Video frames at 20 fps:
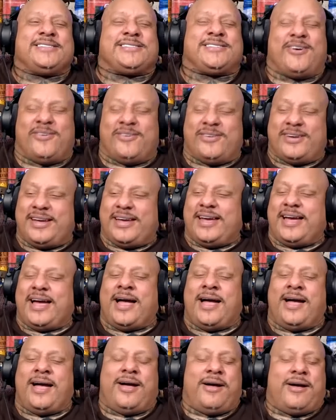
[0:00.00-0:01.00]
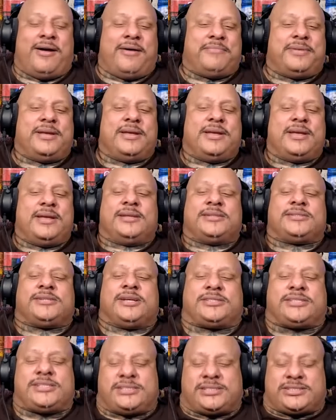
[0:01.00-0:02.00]
so um,
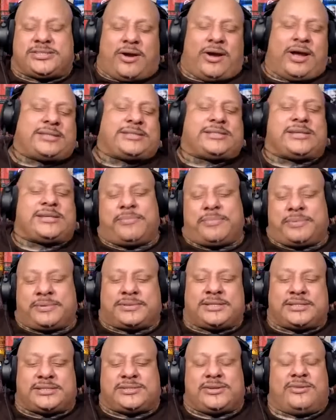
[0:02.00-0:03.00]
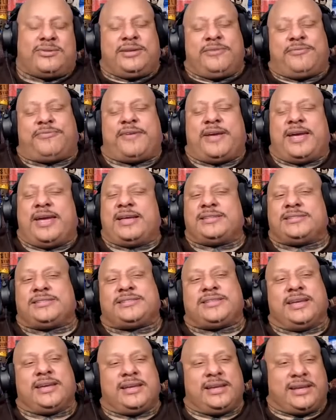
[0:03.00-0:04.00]
so she starts up with this OnlyFans
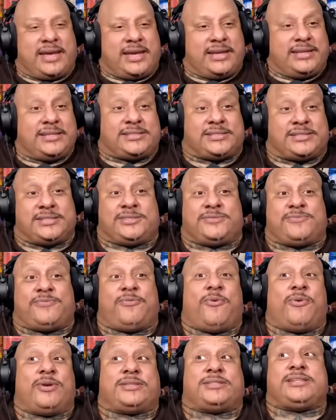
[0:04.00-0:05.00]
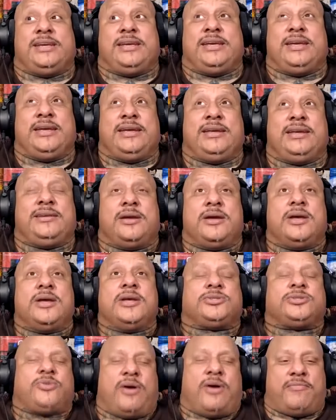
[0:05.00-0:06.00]
thing again. This is 14,
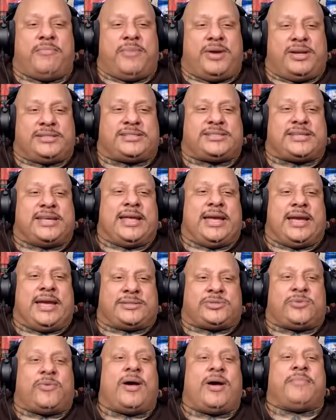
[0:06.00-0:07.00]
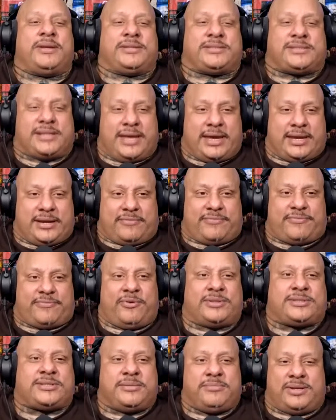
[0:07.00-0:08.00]
12 months, uh, 12 months later,
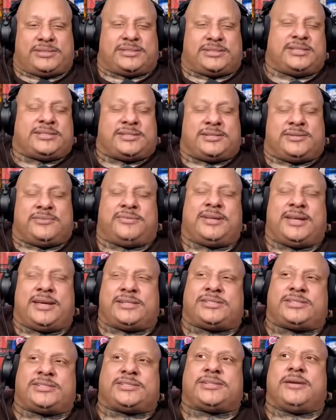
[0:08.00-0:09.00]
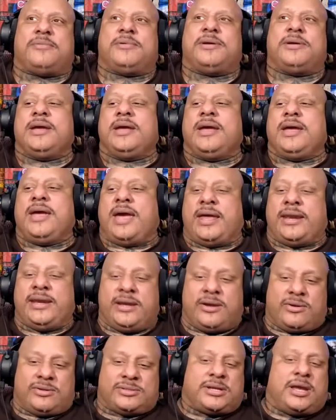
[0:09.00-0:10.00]
14 months, into the relationship. This and
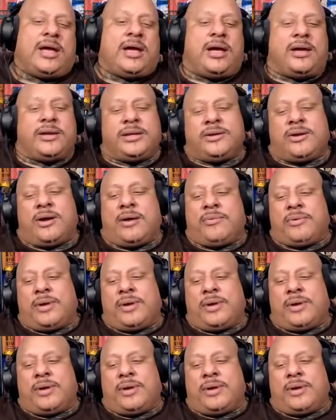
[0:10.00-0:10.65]
is what goes, I mean oh, by you know,